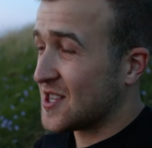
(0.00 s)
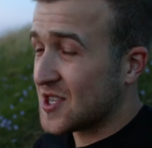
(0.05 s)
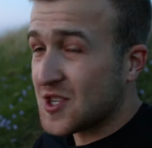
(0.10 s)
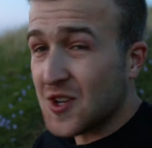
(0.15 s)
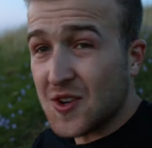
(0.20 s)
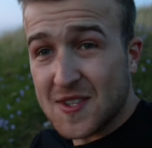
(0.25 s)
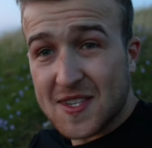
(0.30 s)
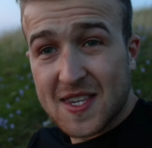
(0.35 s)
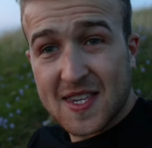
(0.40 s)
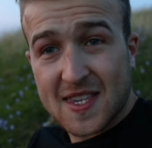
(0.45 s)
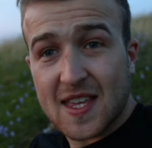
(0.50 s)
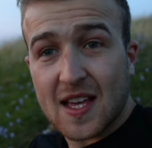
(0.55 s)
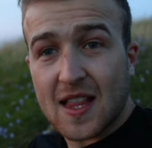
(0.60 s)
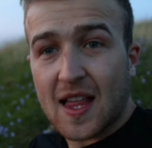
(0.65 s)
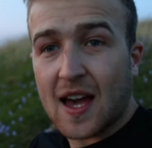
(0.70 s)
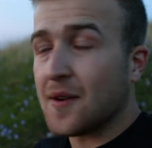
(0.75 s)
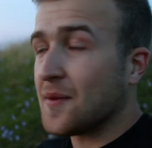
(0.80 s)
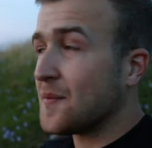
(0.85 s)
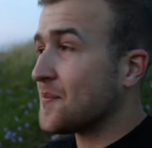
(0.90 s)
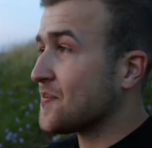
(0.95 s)
the sun's still
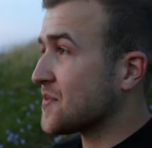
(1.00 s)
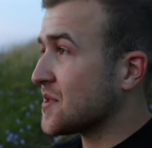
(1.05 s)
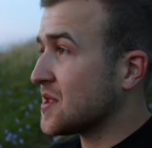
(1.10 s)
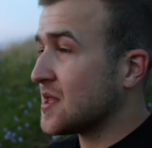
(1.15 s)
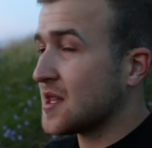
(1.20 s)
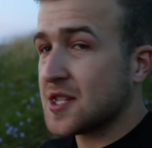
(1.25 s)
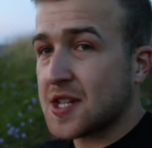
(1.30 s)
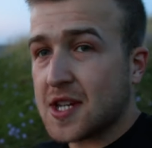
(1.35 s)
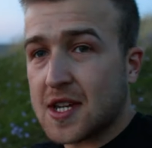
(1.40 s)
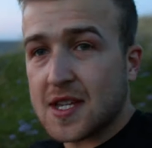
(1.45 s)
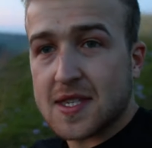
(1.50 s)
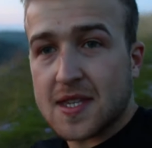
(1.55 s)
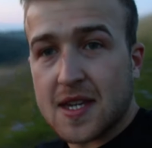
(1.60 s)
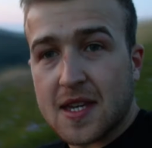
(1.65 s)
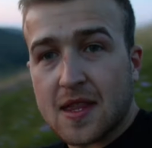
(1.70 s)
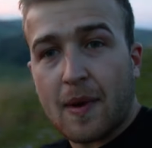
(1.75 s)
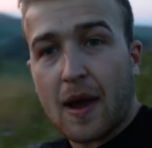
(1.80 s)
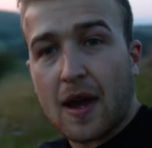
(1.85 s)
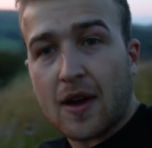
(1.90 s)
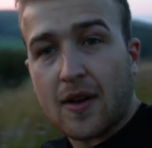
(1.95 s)
out, as you can see
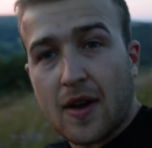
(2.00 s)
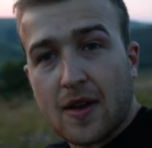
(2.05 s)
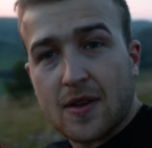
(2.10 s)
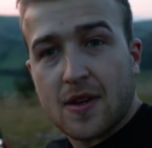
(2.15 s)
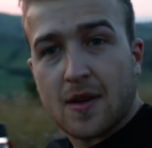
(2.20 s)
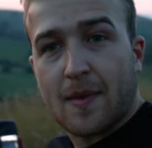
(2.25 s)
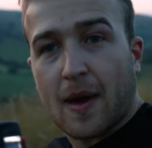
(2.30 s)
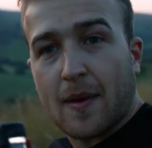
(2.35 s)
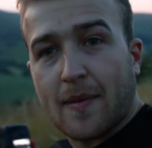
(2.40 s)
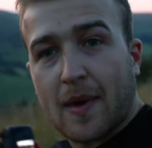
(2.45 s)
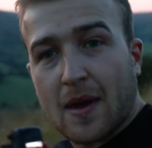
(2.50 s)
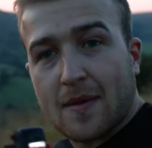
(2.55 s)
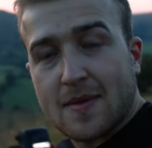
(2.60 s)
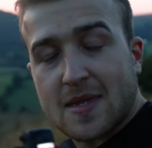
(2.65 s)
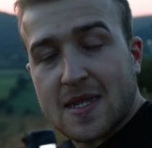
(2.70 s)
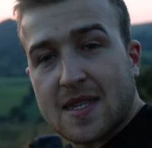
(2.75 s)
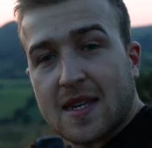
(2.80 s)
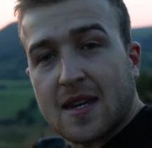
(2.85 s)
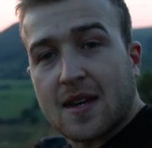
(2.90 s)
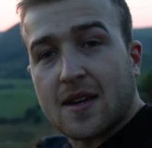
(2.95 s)
in the background. You might be able
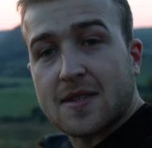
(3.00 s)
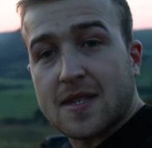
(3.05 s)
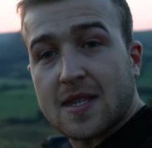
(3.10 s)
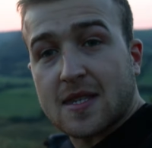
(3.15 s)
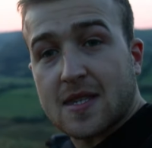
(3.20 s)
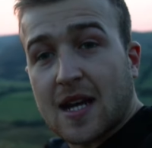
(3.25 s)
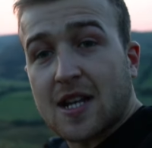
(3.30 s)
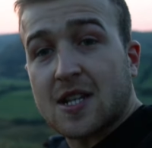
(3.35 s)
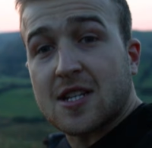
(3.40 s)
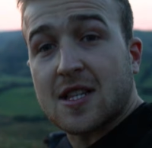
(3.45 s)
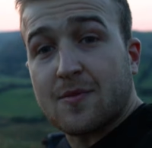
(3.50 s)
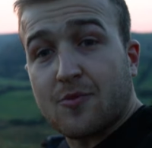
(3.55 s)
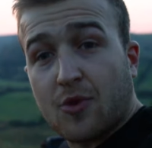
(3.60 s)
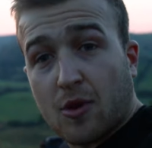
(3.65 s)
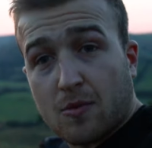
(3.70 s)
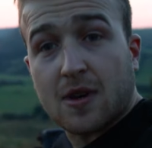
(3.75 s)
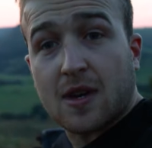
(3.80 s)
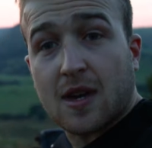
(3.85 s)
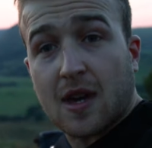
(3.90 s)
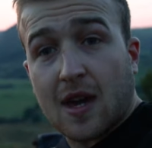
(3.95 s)
to see it because it's actually
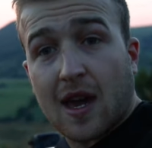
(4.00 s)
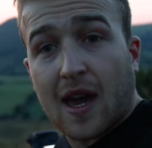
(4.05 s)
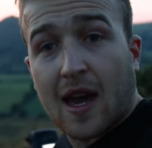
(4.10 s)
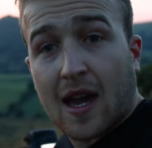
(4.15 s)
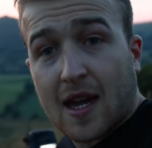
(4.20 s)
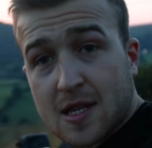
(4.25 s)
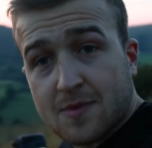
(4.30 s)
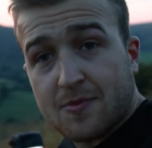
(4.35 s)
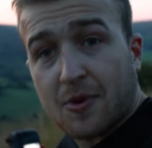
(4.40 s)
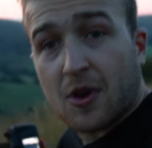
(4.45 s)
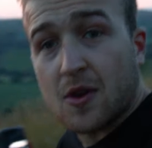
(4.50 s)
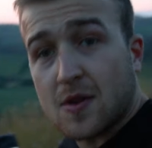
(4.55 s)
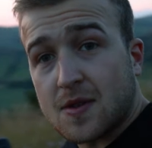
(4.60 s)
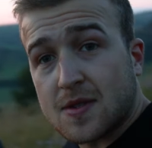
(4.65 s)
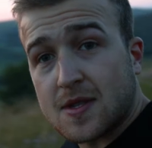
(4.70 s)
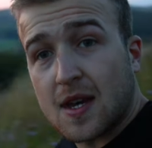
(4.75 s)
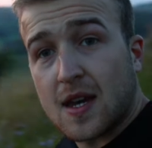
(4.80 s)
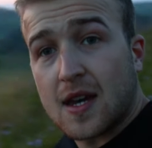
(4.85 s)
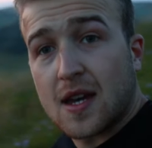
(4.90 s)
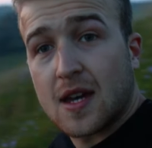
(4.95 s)
probably
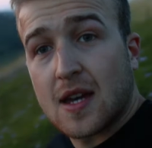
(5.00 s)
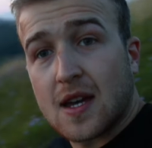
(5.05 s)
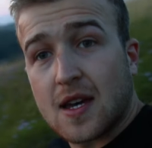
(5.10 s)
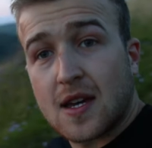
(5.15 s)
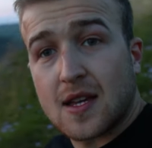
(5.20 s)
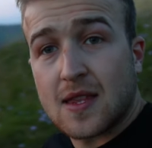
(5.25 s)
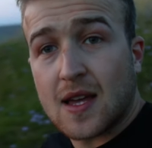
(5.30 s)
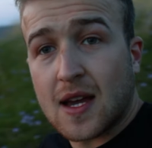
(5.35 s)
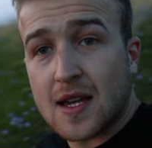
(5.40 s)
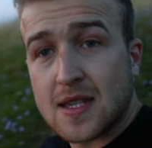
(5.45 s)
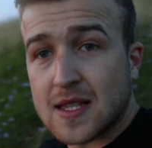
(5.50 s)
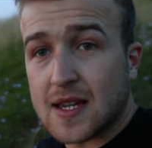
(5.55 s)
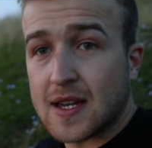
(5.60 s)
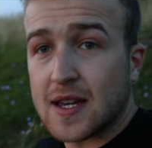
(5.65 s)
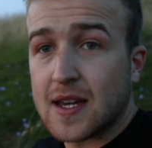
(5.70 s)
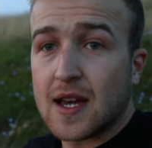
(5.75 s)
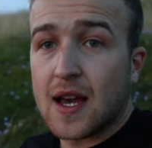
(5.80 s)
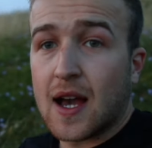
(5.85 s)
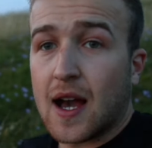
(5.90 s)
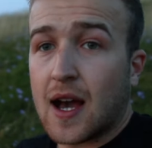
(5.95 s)
exposed nicely.
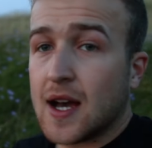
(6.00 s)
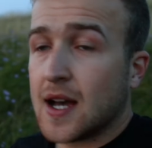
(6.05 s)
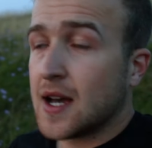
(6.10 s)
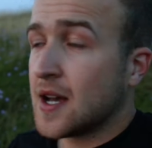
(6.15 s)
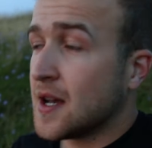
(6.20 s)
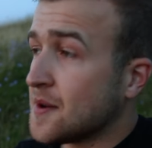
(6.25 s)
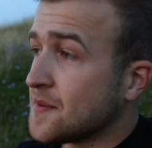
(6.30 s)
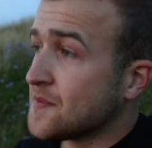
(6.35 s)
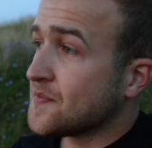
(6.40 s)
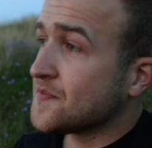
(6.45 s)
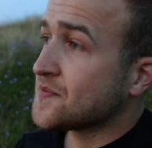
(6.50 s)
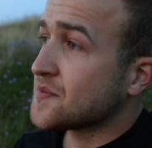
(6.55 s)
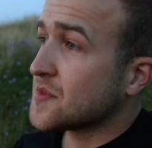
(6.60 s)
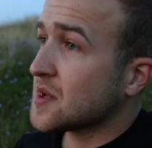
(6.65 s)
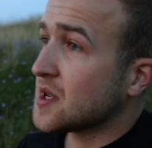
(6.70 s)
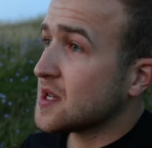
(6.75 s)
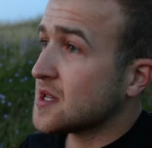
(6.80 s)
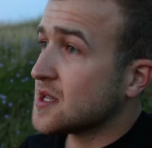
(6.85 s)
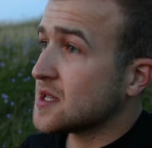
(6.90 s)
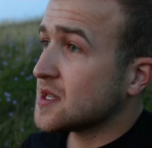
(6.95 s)
Um,
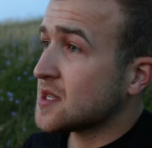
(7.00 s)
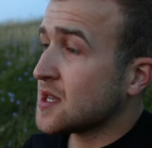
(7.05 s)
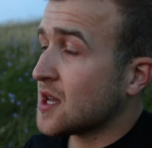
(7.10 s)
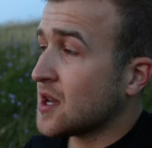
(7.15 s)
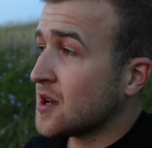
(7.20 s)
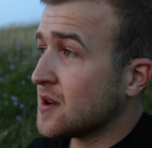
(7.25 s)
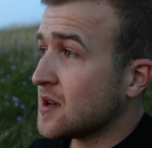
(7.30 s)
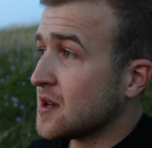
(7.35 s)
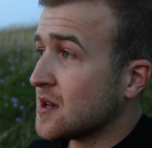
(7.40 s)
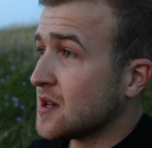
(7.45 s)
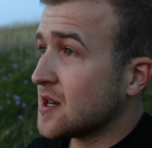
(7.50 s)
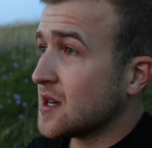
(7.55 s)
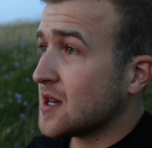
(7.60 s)
so,